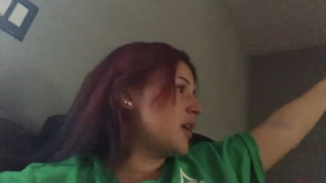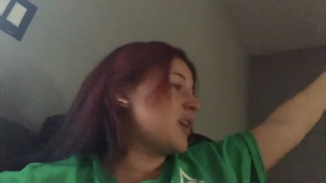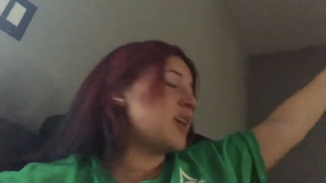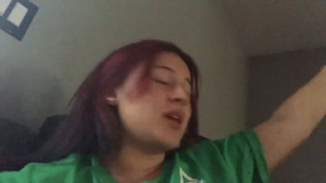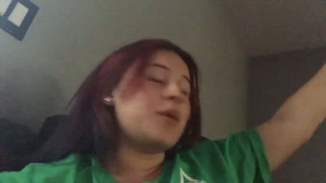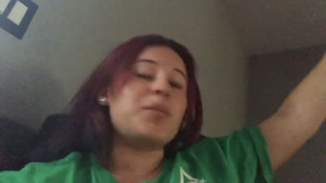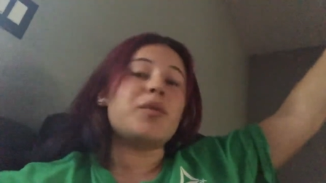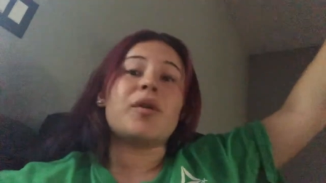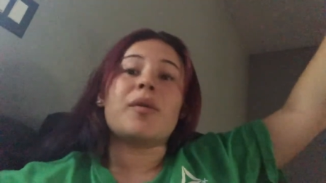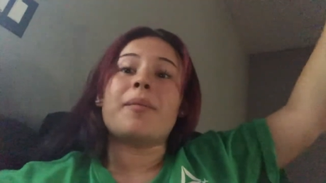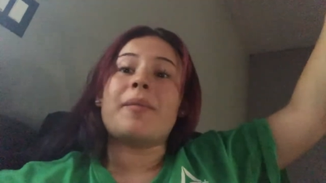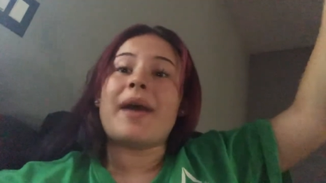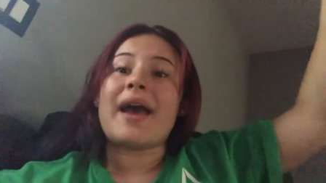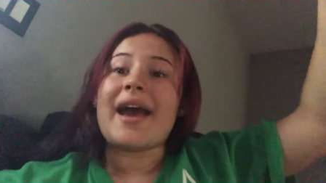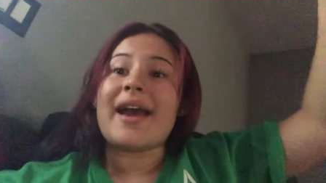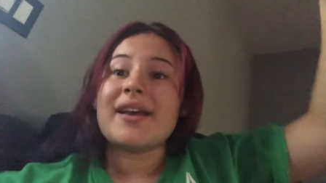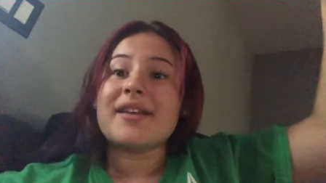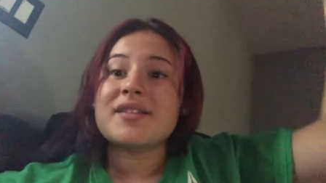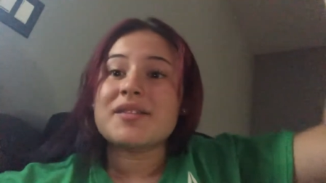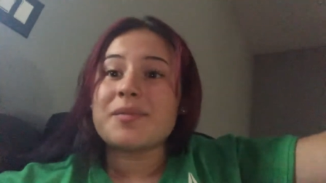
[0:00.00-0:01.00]
Keep your
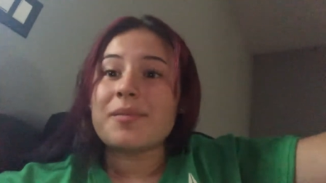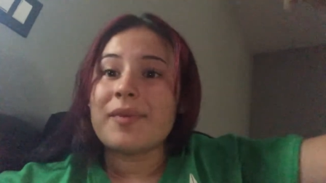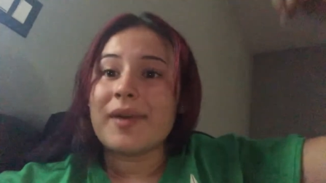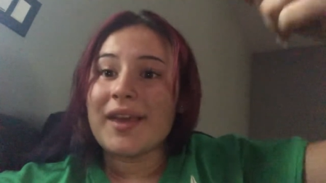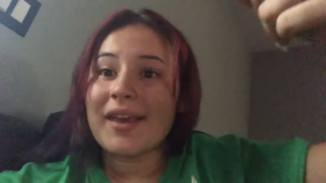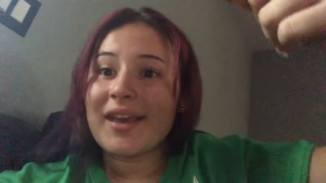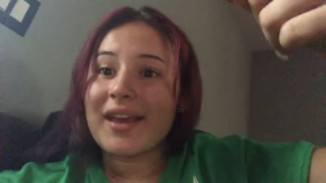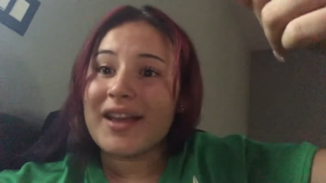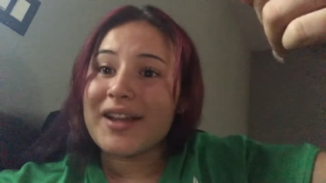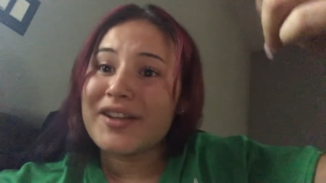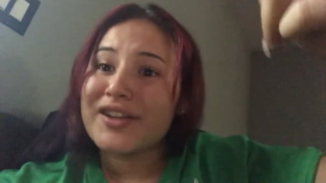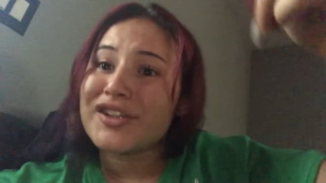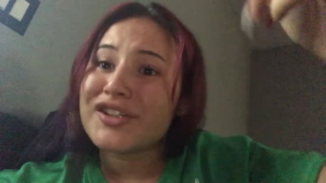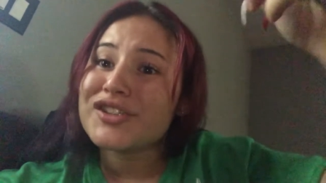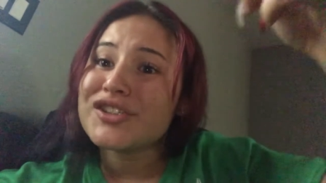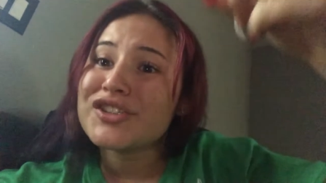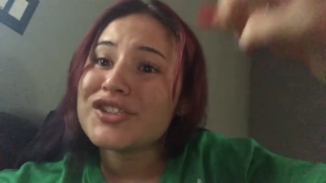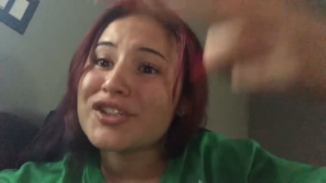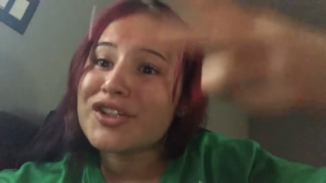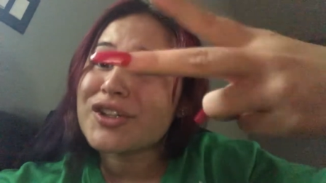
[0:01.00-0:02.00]
bags big and your
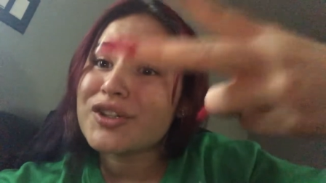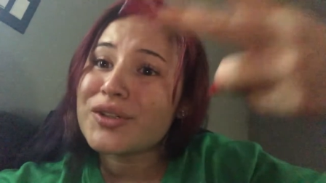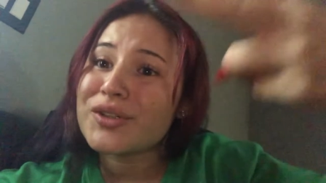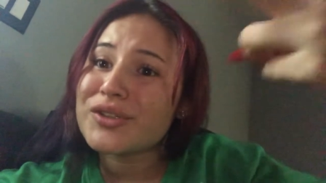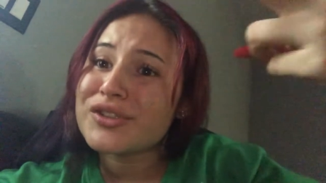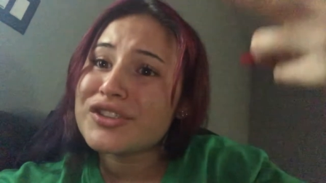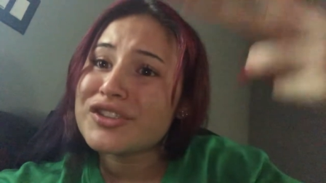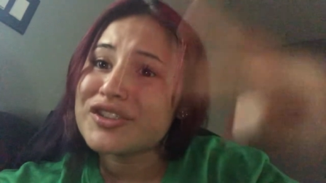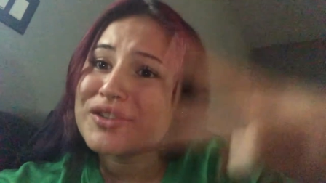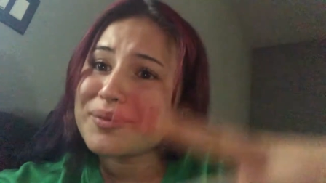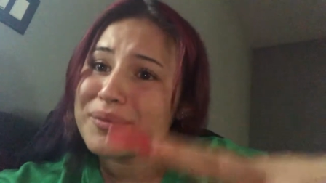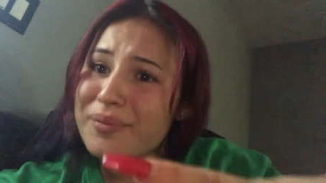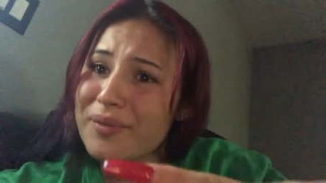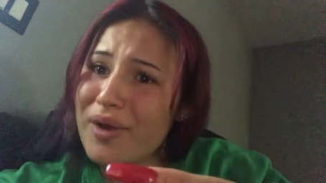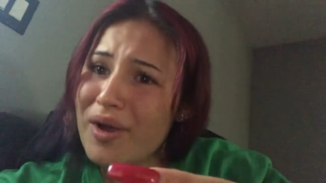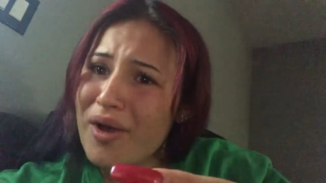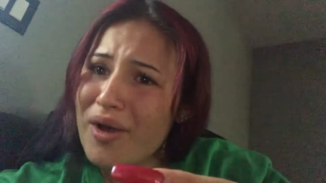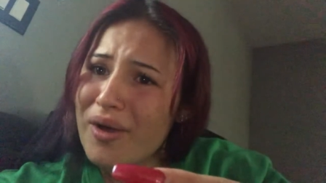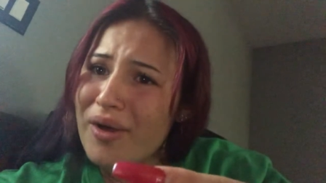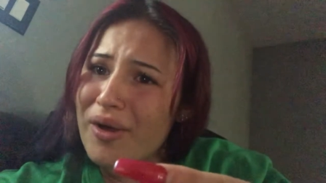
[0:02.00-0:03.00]
circle
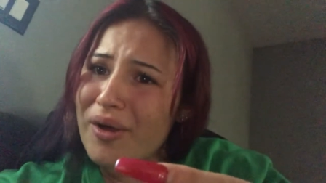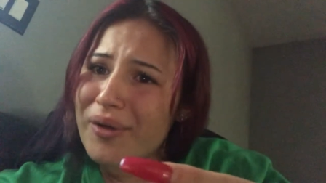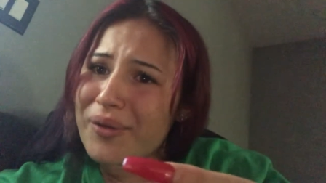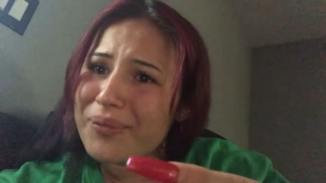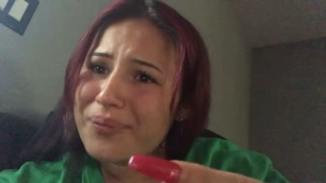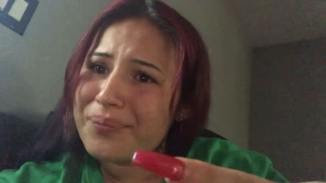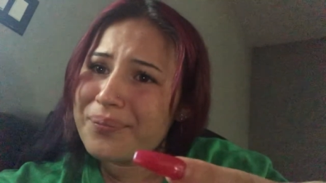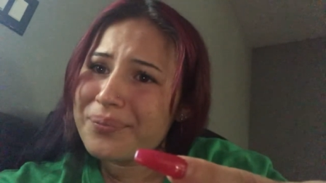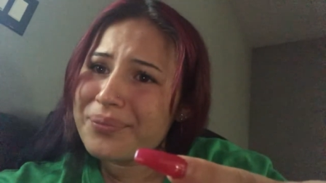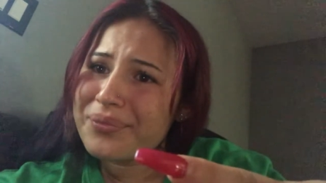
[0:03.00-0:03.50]
small,